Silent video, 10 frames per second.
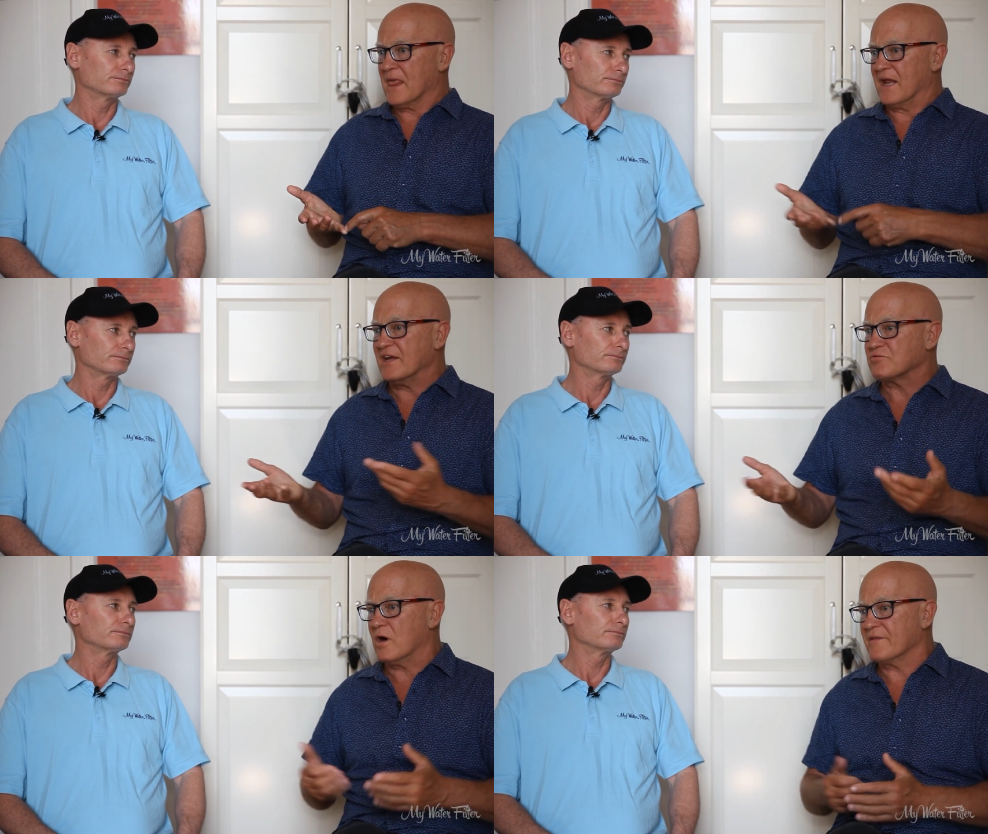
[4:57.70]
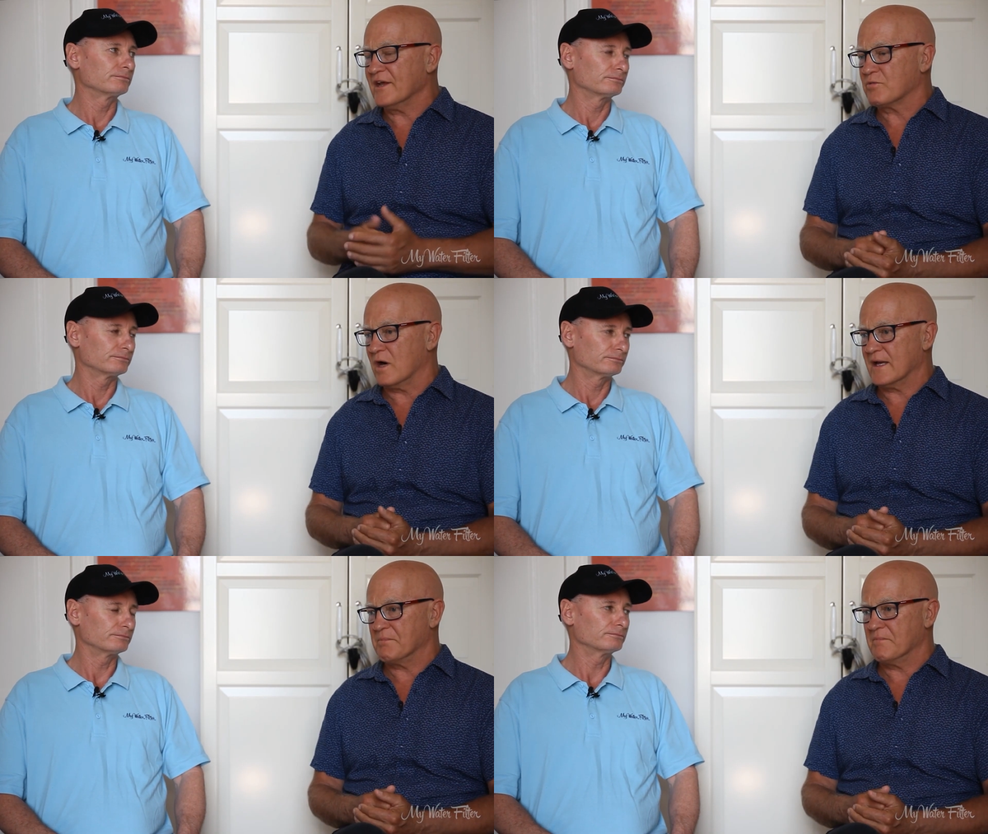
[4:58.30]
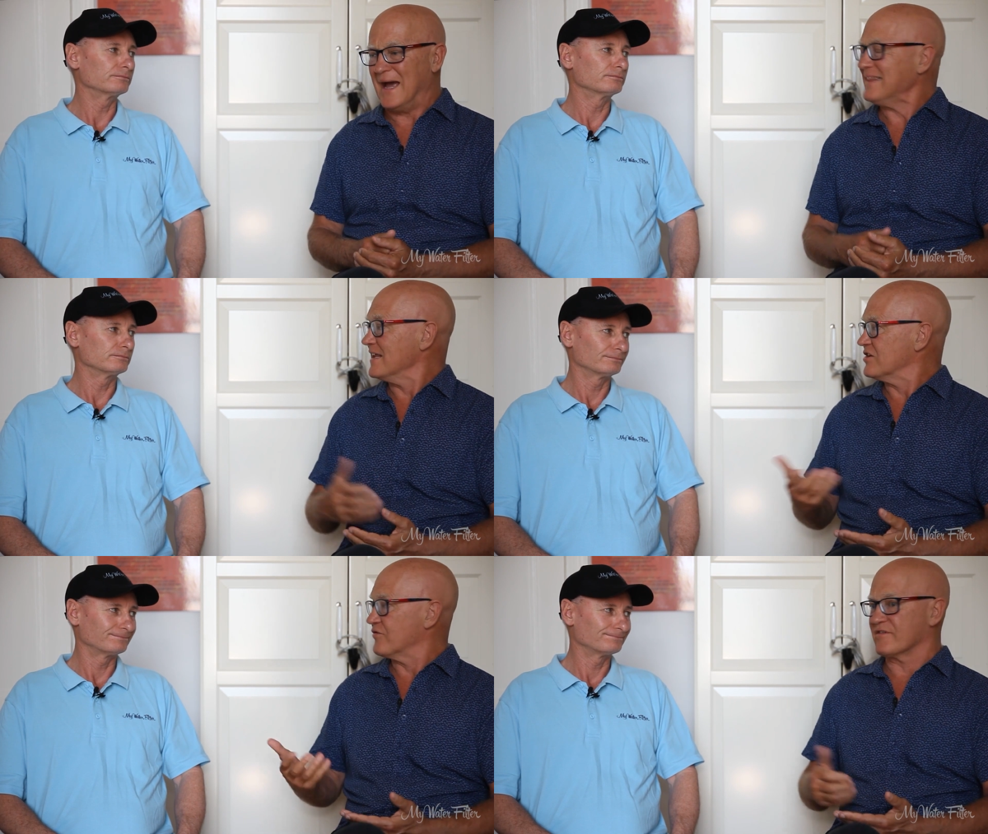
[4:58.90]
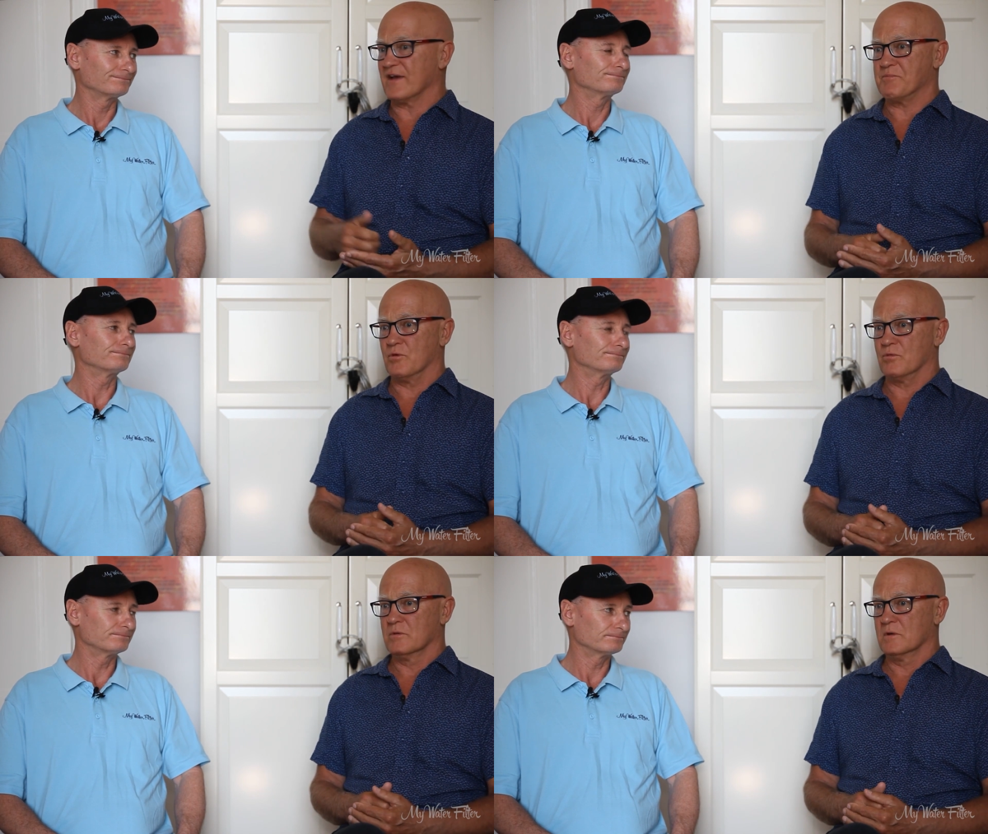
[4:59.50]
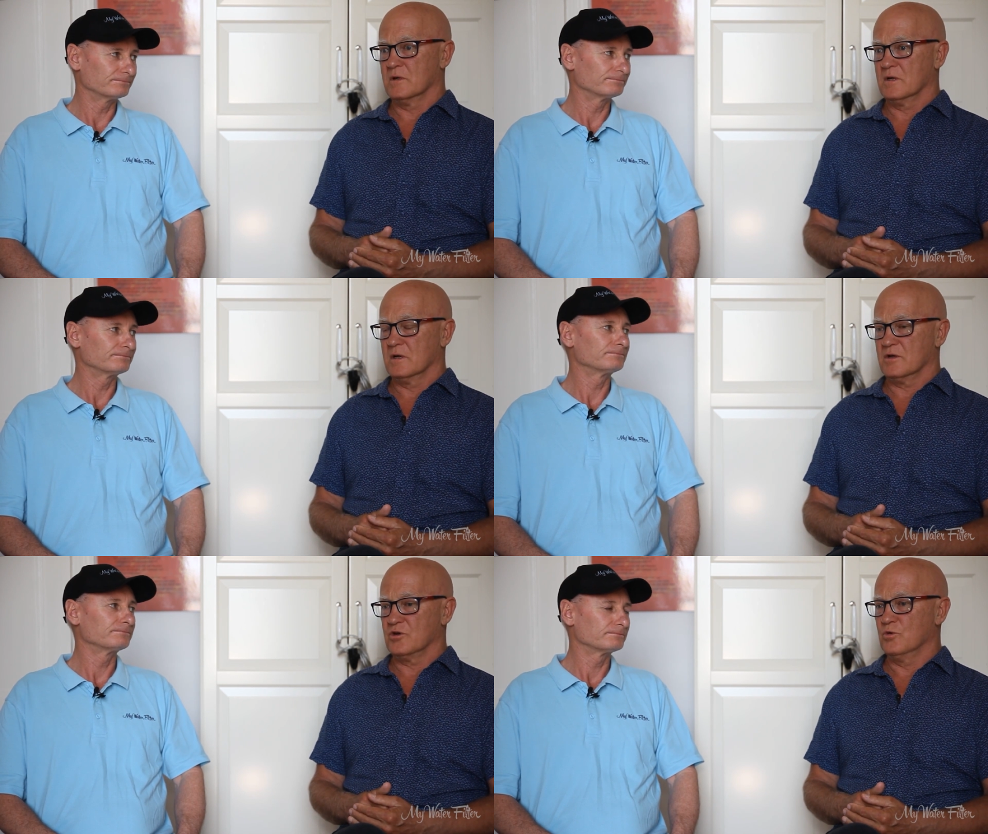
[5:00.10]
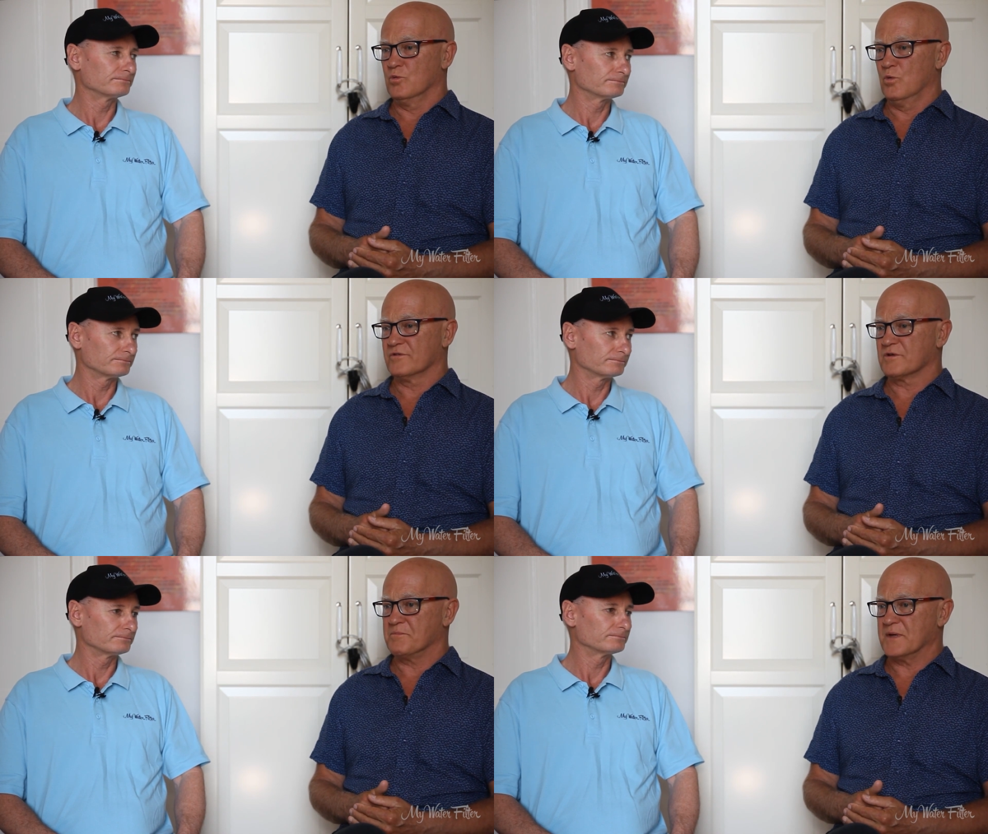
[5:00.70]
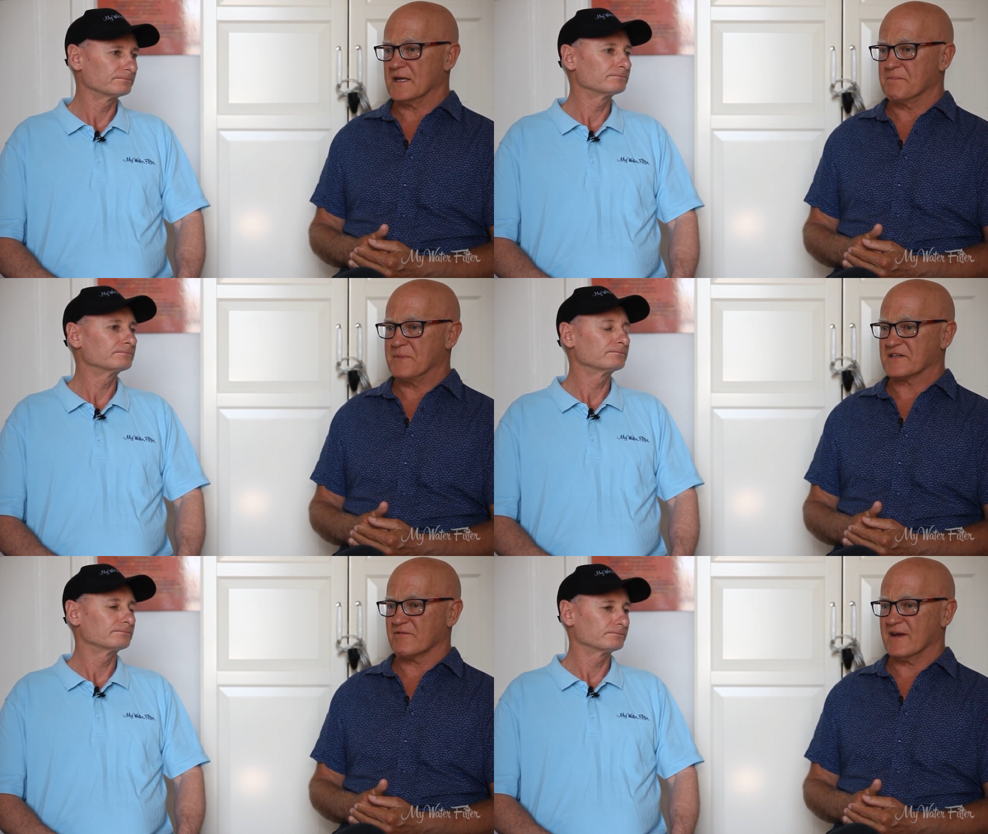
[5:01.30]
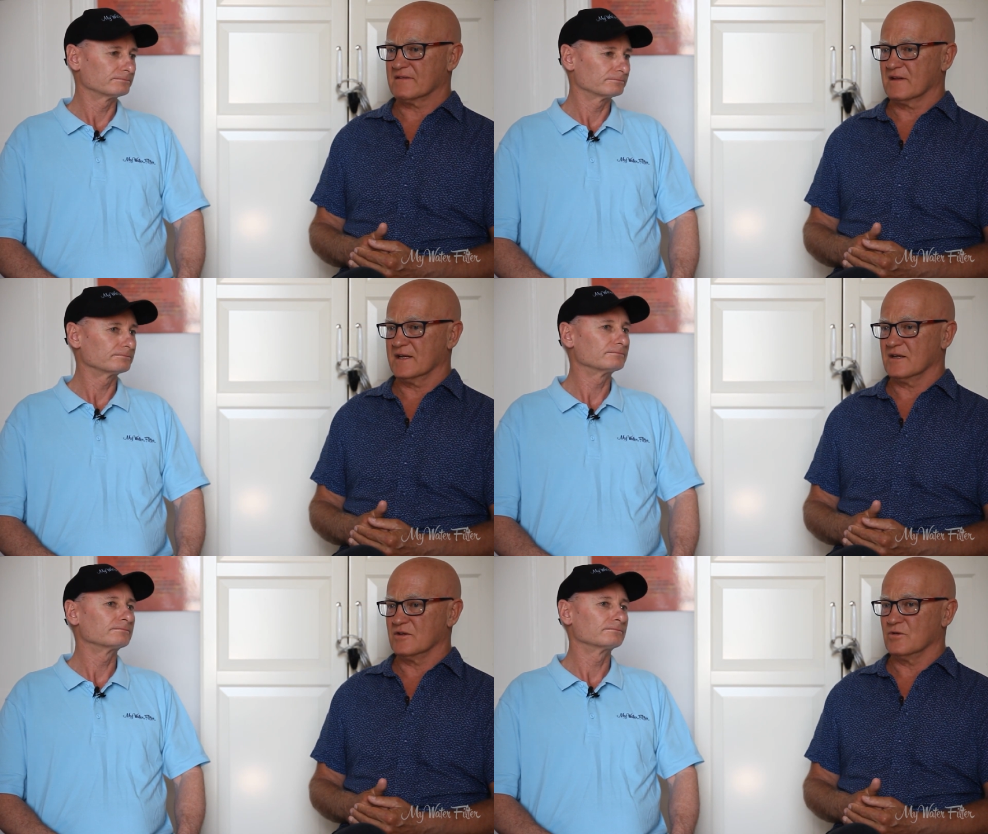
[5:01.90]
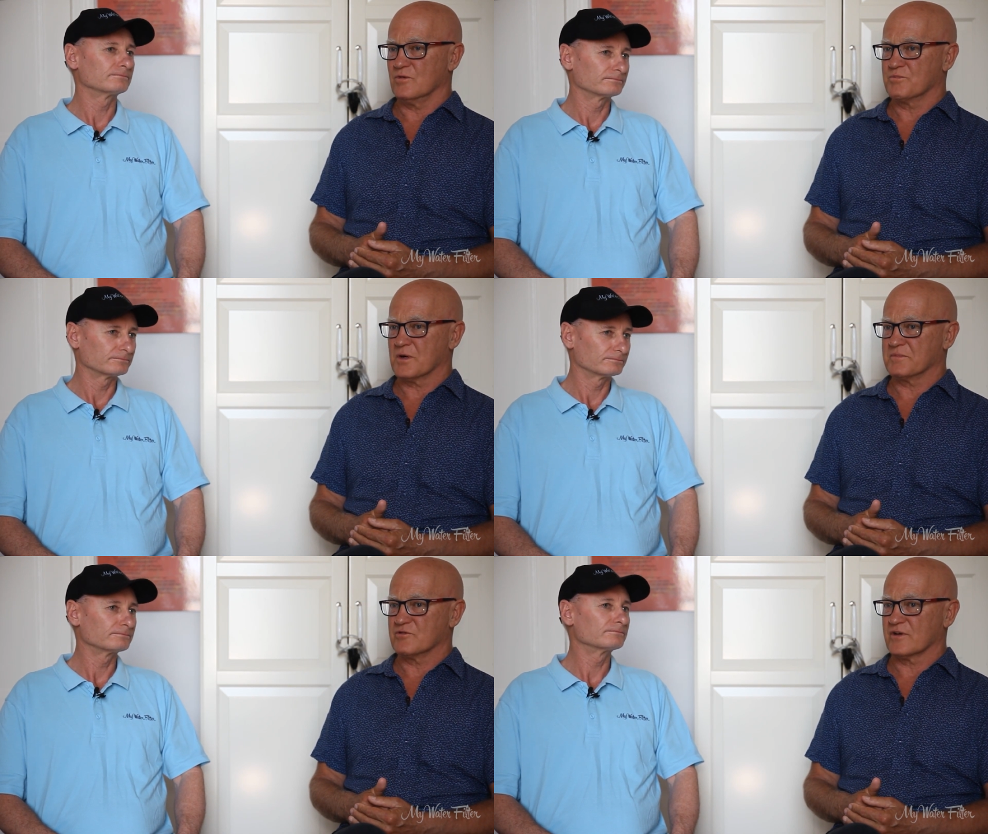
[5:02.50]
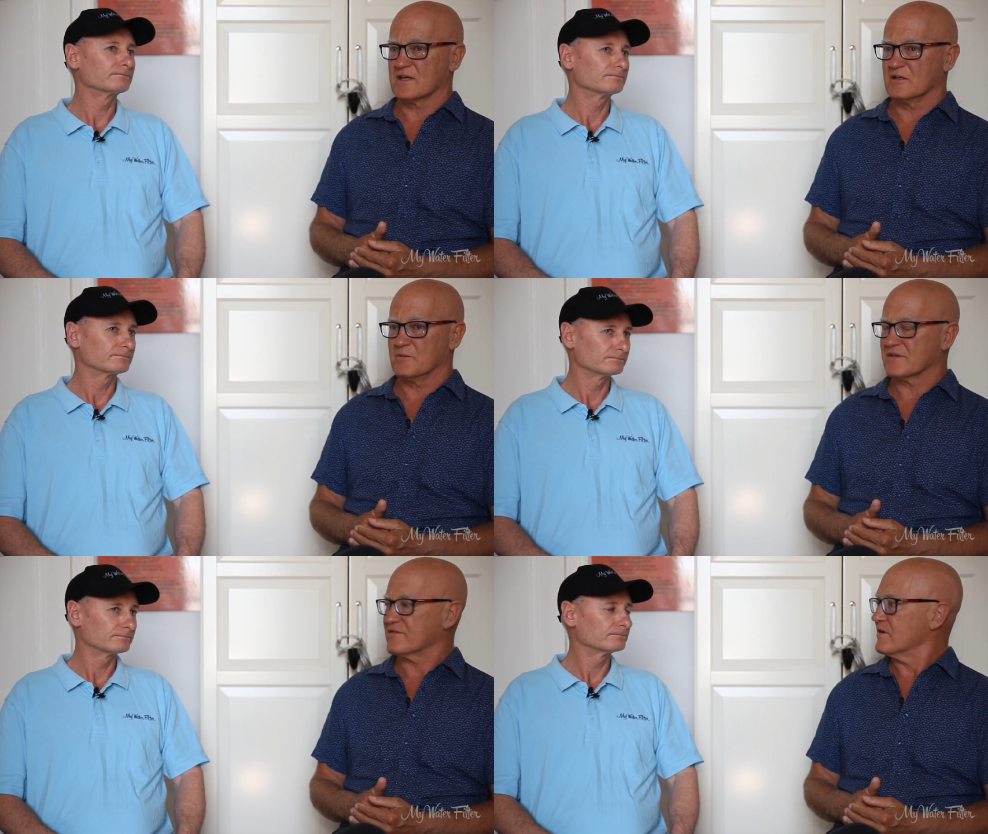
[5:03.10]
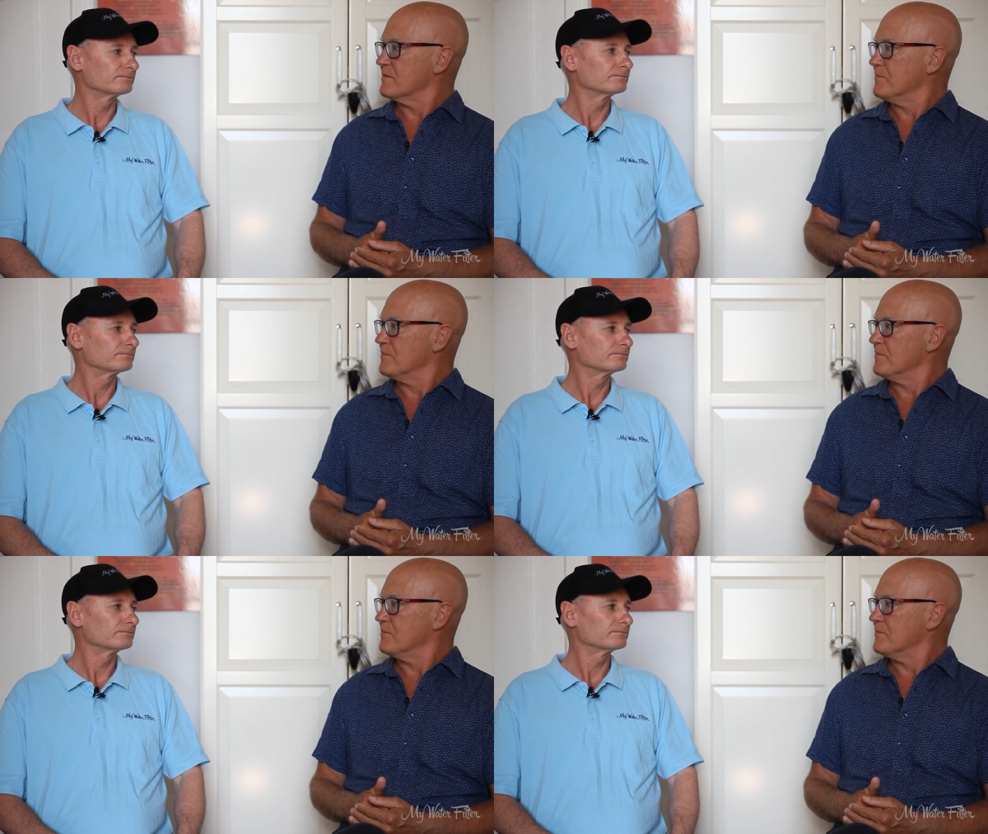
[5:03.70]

Speaker 1: And that's why athletes, for example, You want to be a better athlete, you probably drink a little bit of sodium